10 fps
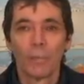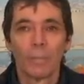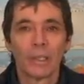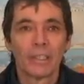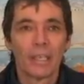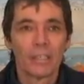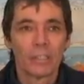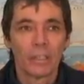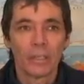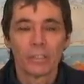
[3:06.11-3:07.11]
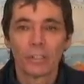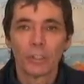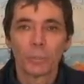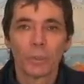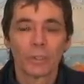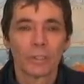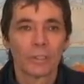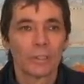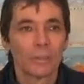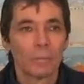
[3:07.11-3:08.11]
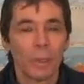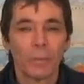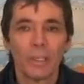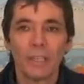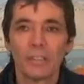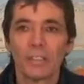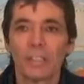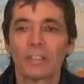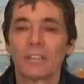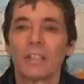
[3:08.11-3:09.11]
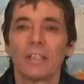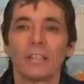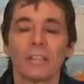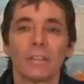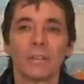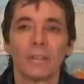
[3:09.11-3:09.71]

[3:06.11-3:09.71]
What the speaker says: But there is another response, maybe 10 seconds later,